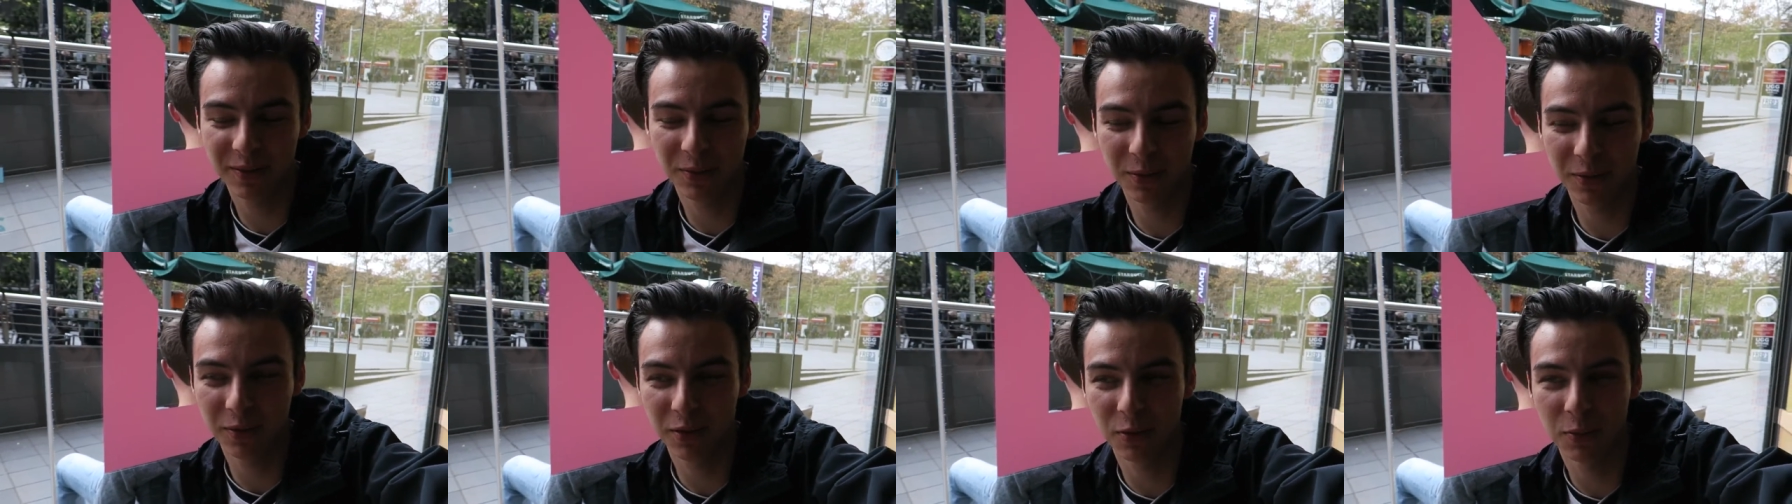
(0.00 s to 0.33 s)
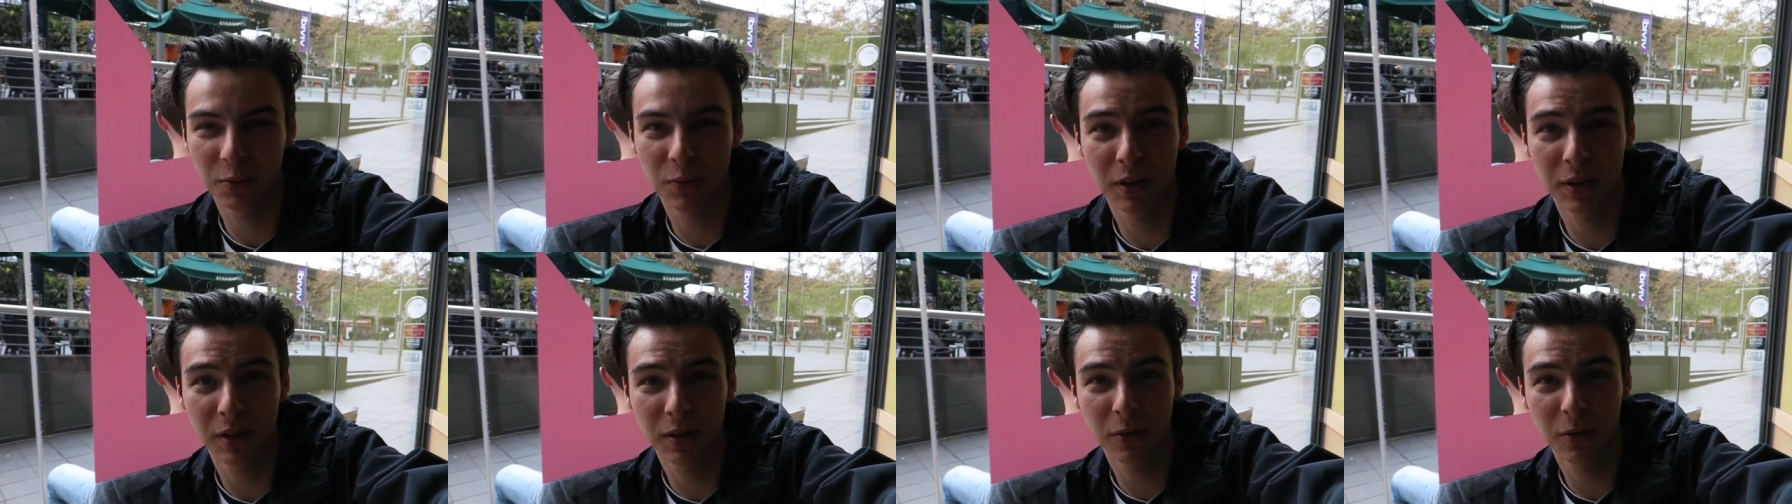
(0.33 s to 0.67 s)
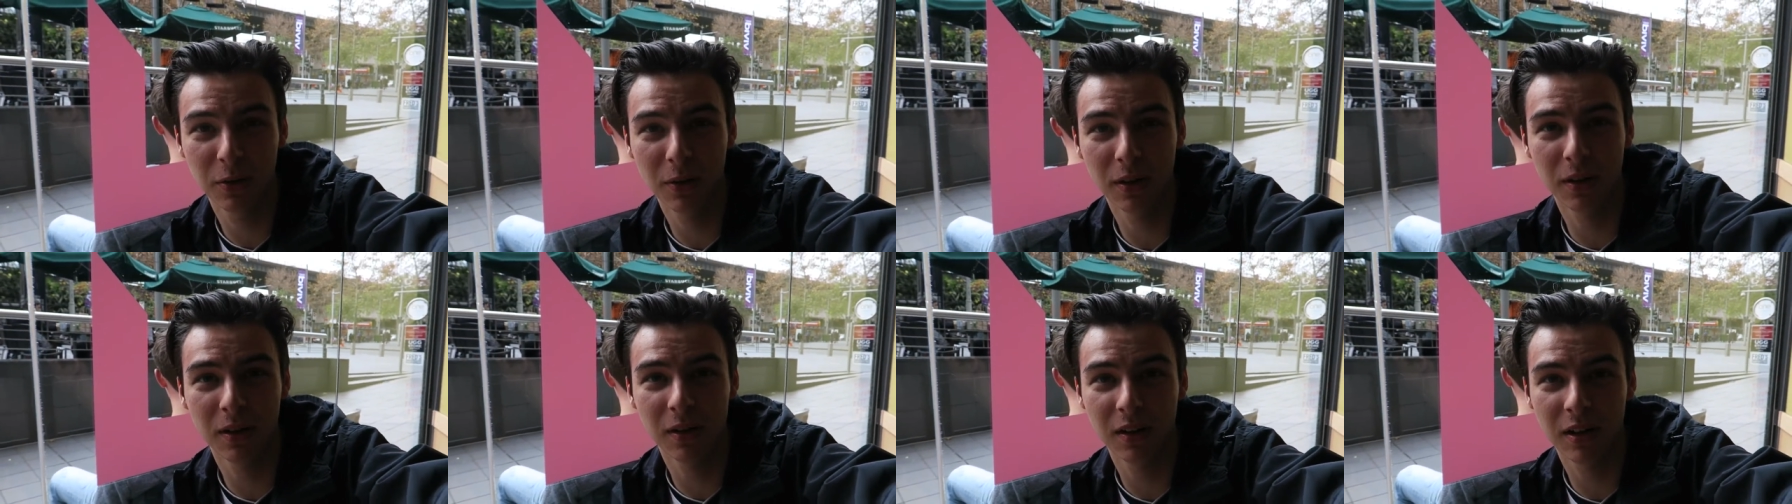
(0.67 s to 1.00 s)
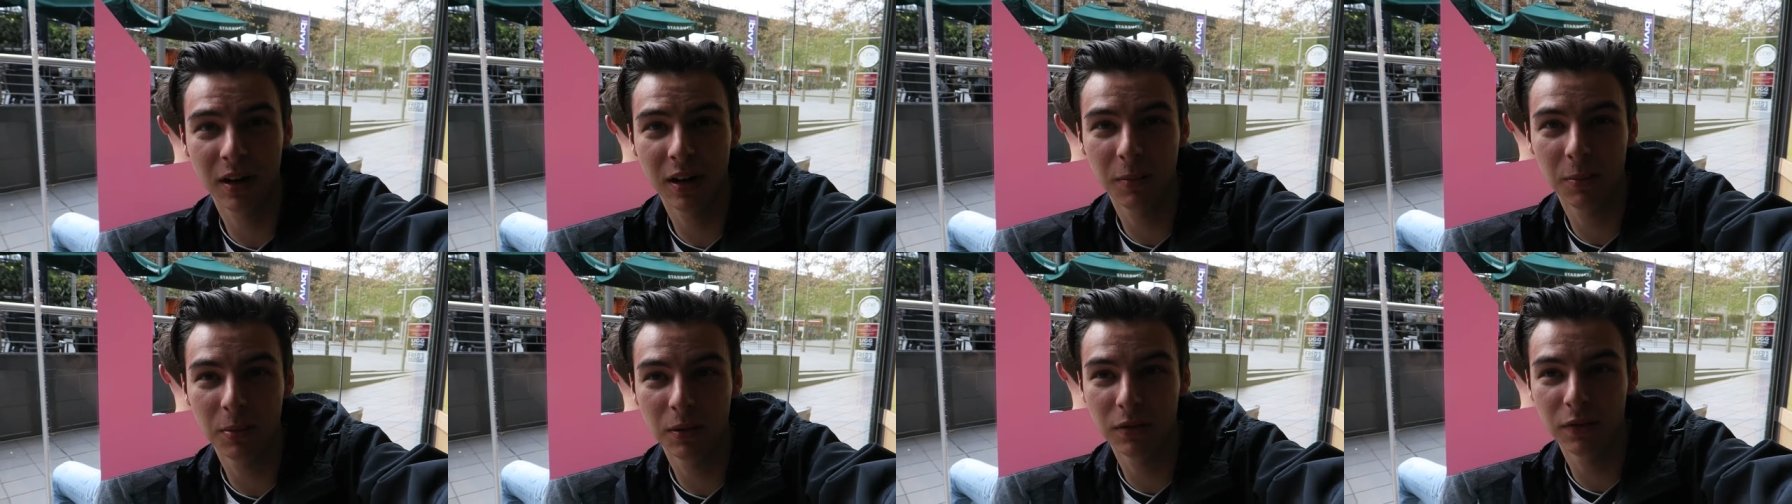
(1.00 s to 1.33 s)
which is pretty cool. I got a
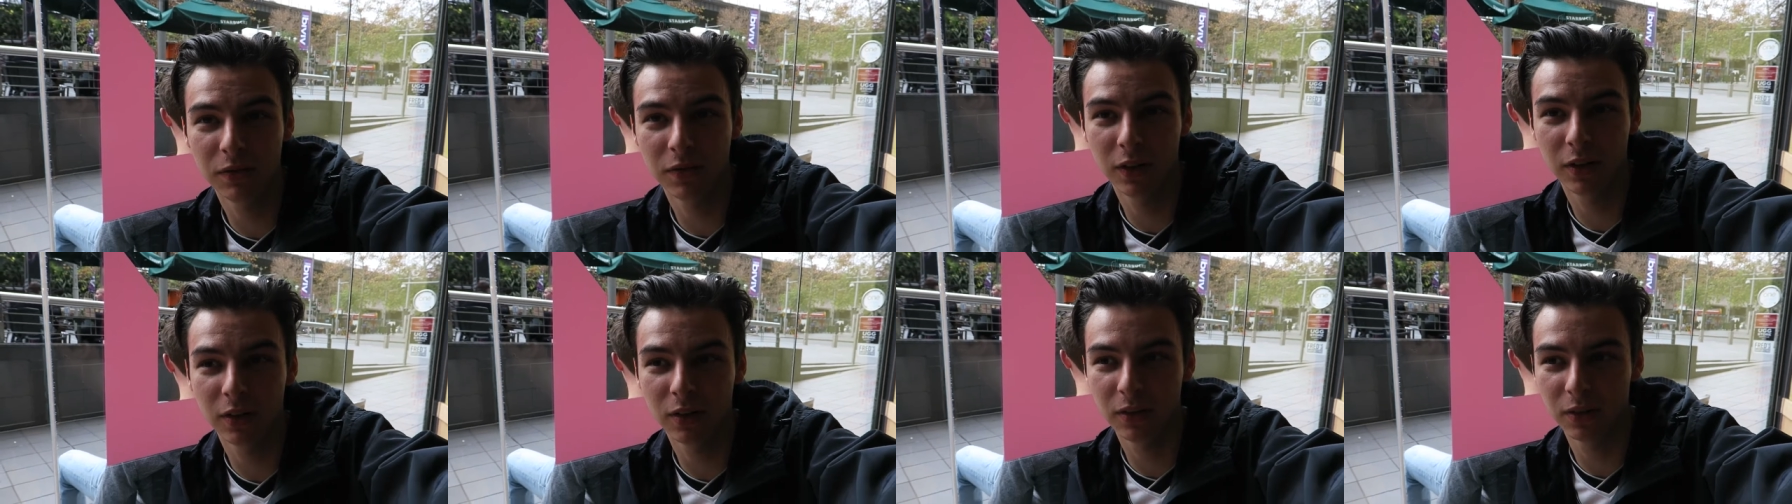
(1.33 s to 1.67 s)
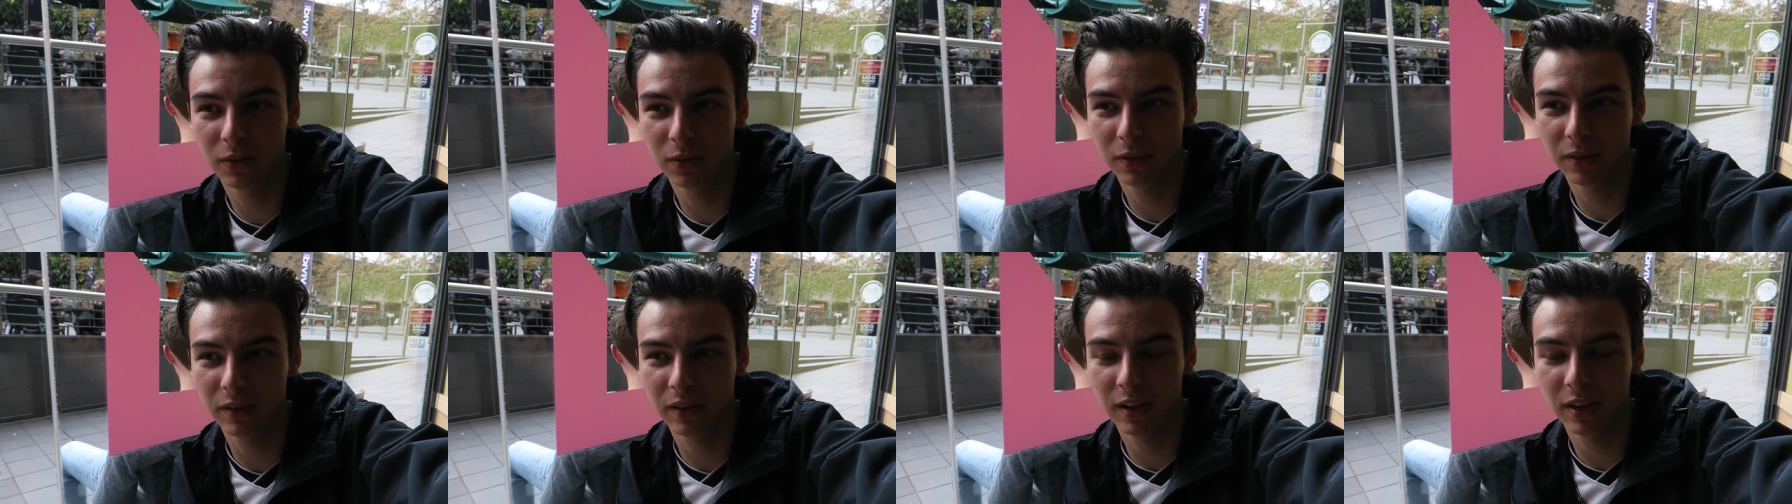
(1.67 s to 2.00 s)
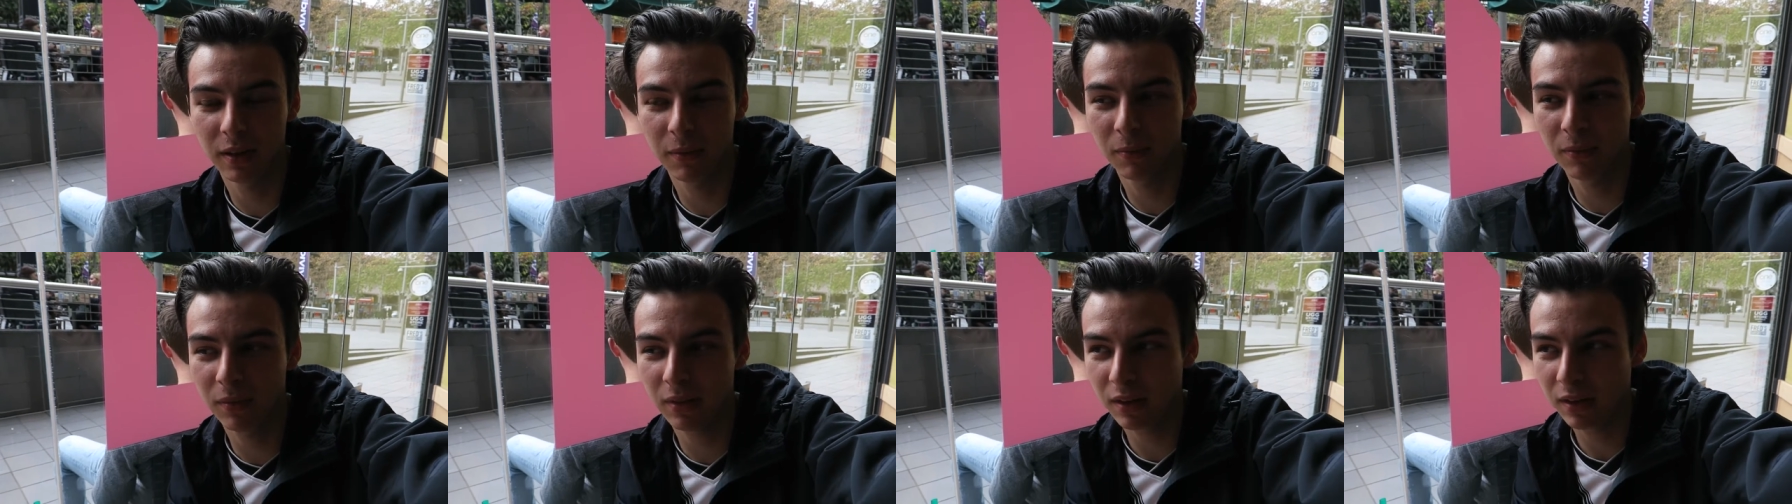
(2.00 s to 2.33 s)
couple of photos of them.